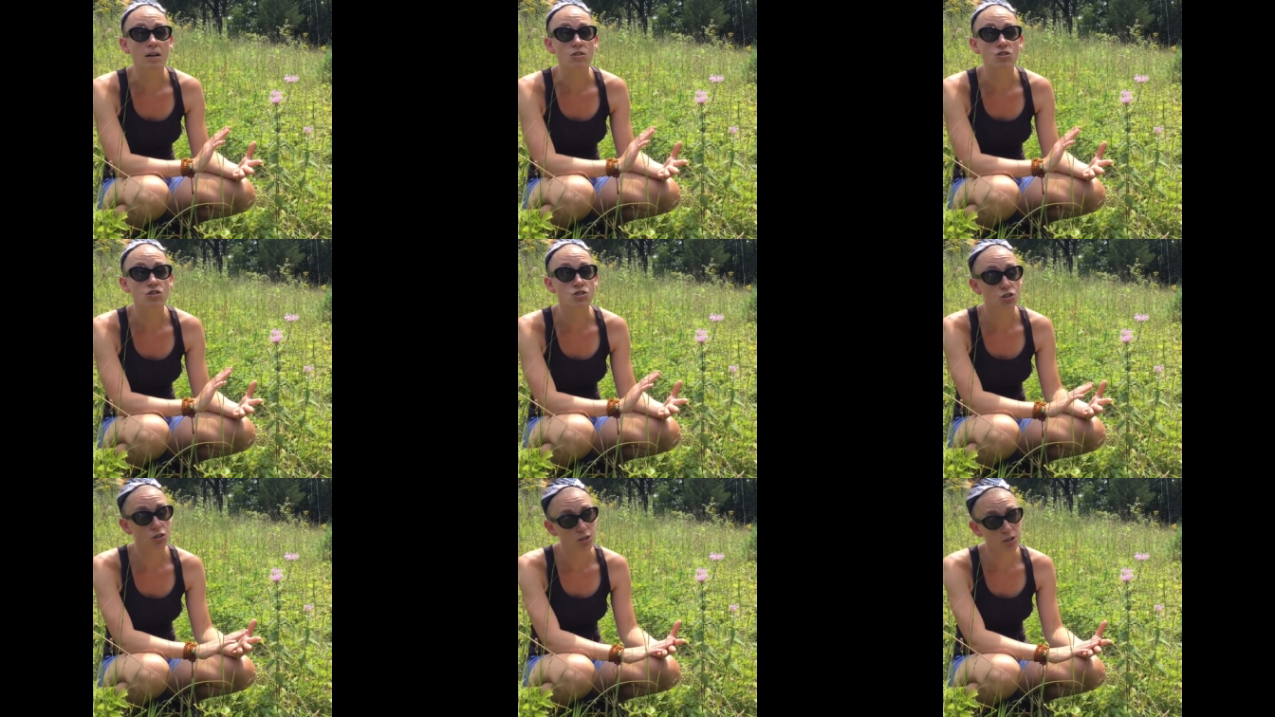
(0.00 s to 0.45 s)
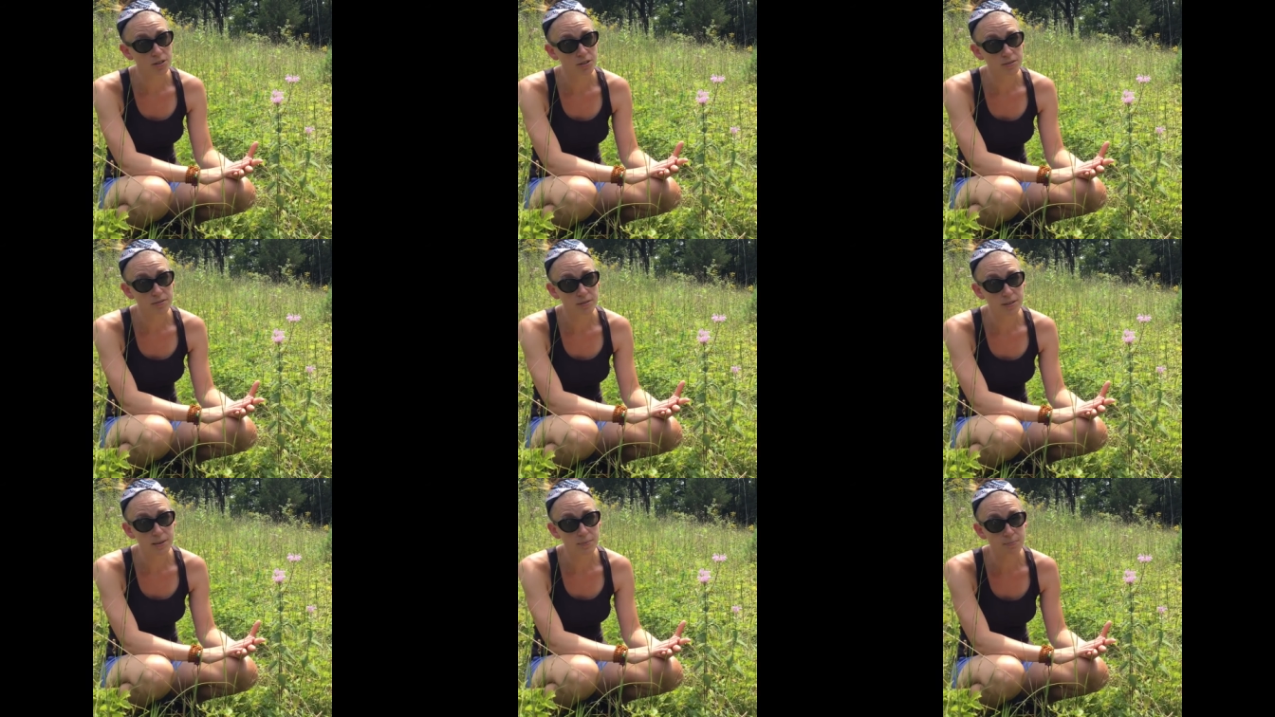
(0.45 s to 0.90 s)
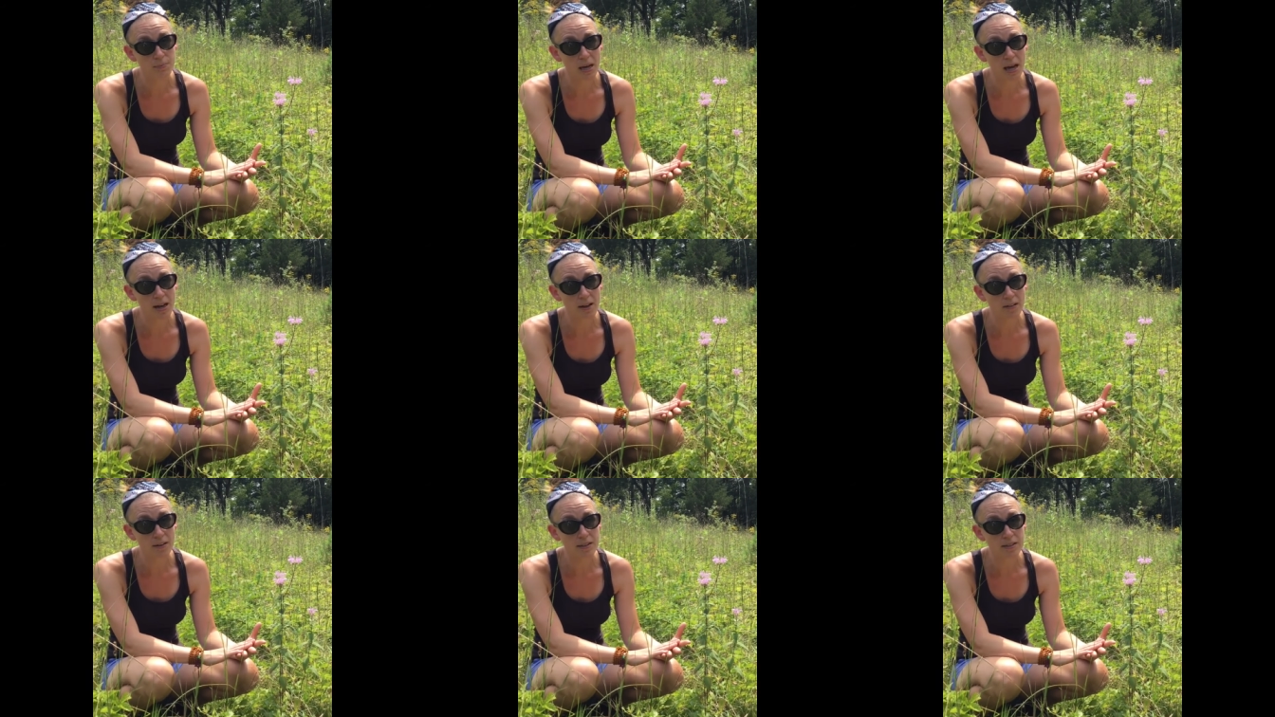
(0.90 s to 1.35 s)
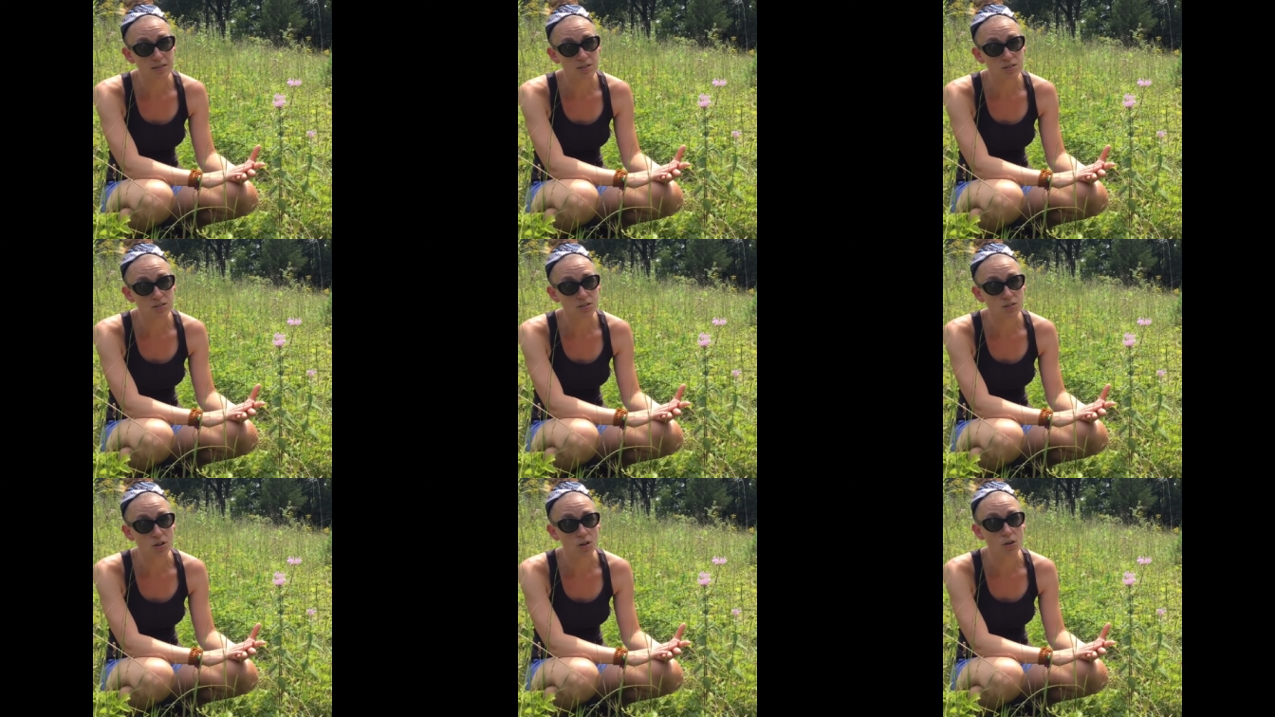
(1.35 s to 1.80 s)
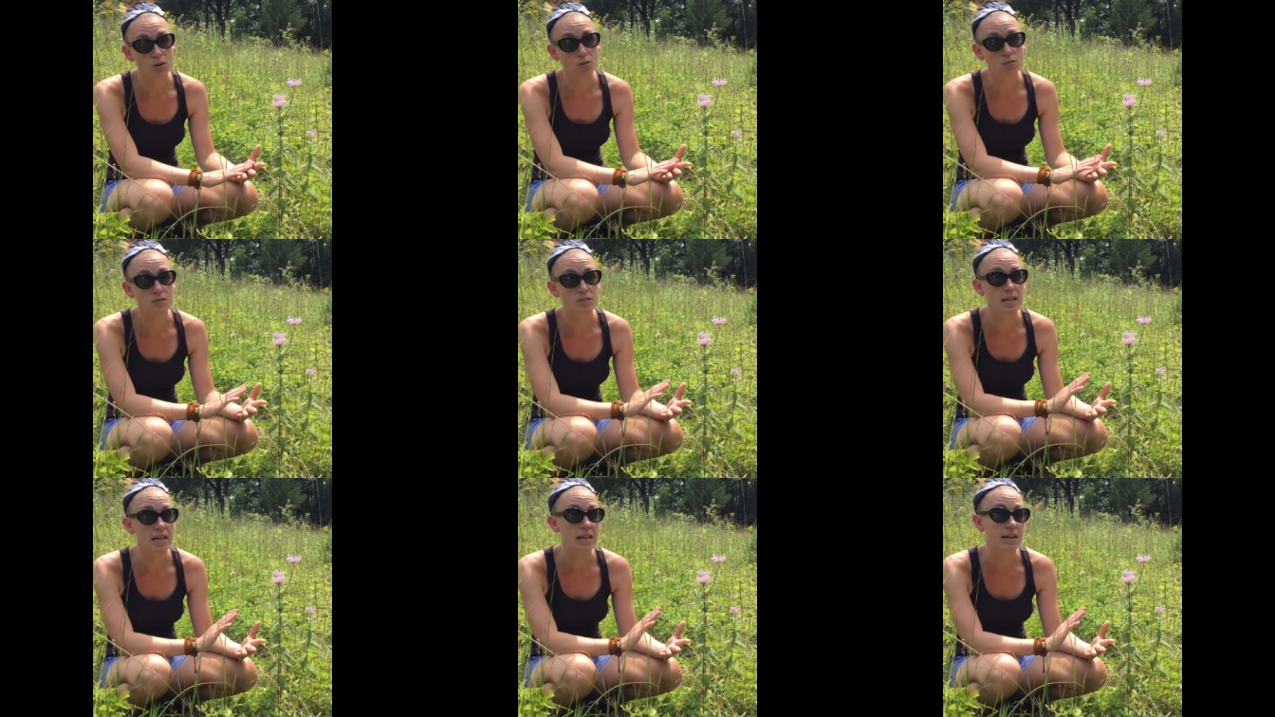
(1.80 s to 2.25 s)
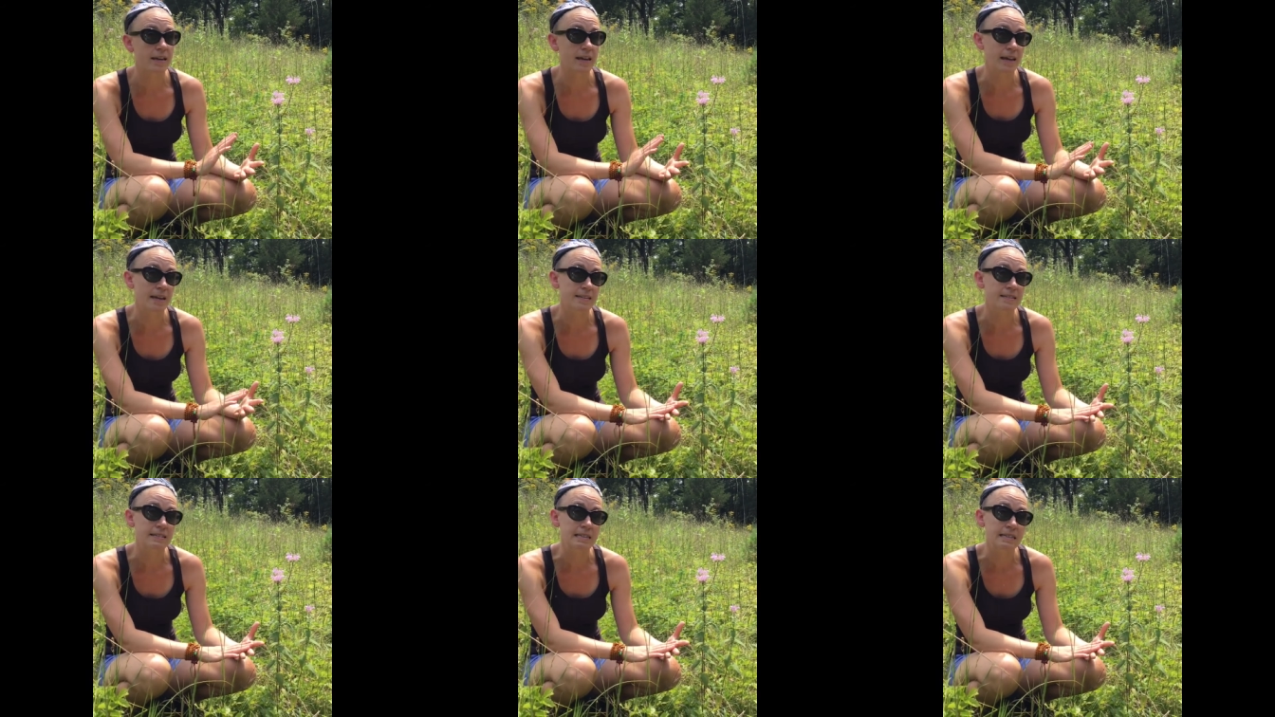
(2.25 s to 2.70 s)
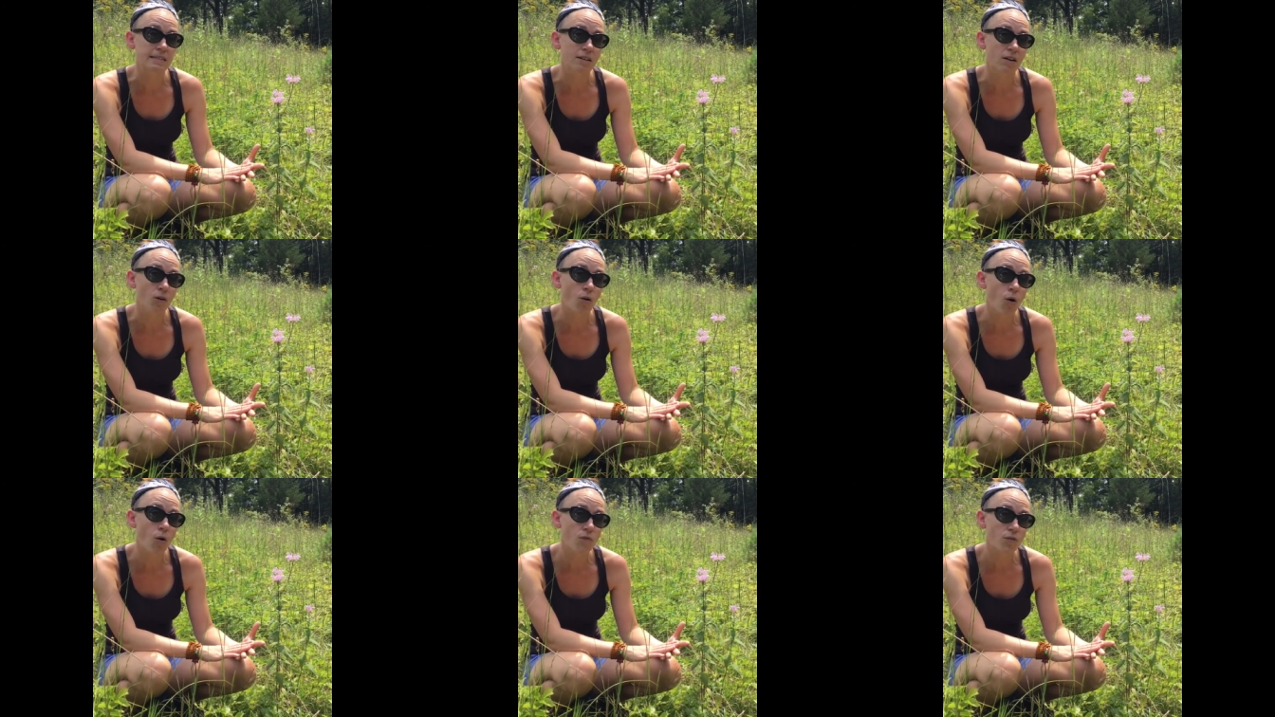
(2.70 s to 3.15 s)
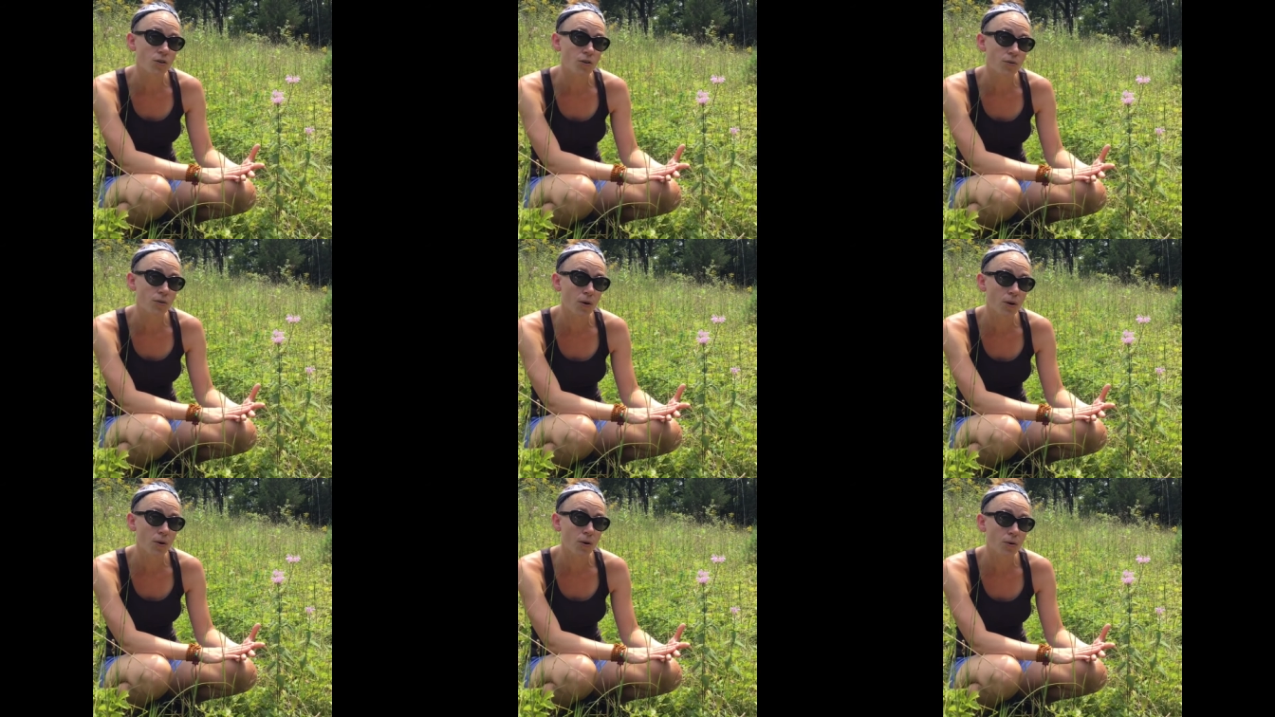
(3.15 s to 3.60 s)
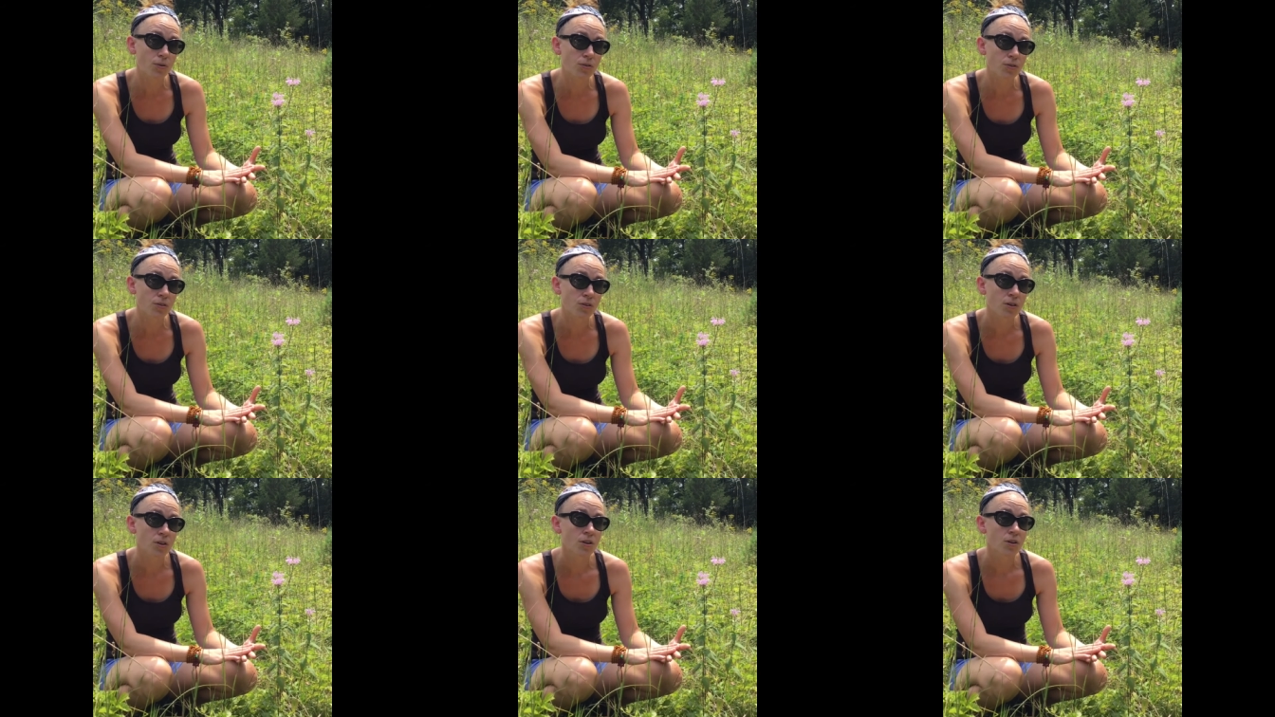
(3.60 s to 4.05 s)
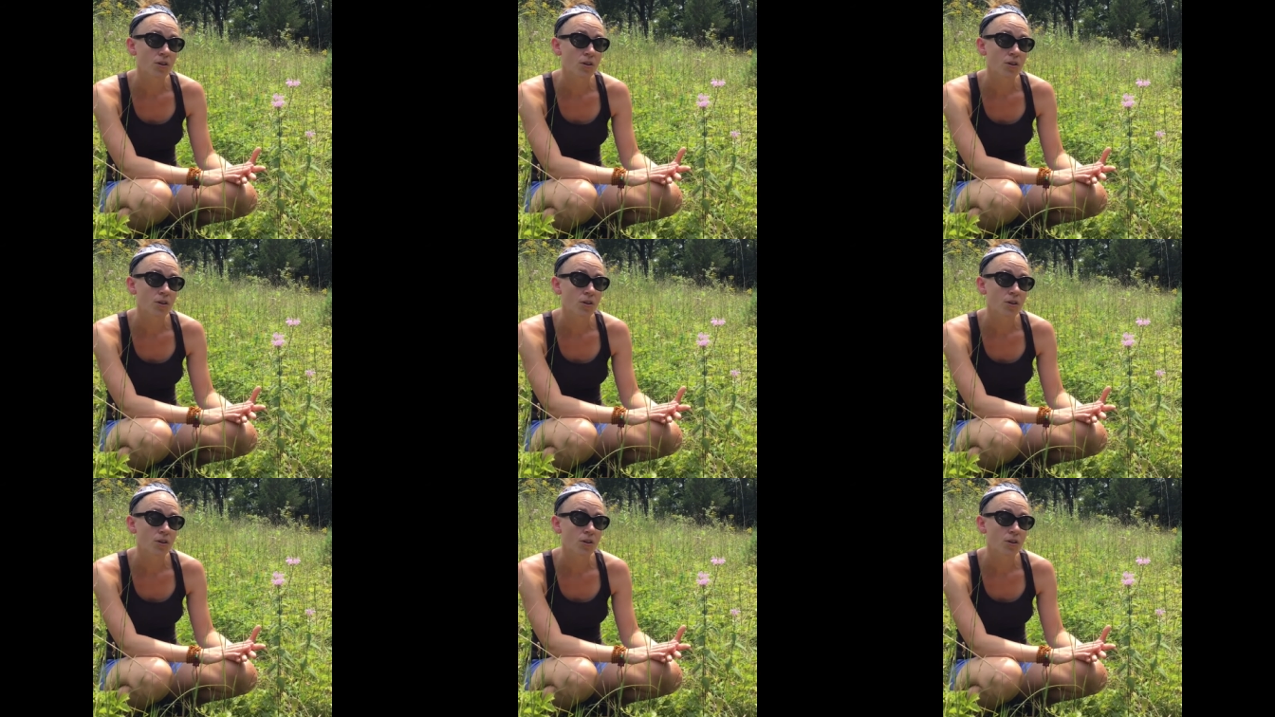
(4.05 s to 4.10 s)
sugar in balance, so say a candida overgrowth,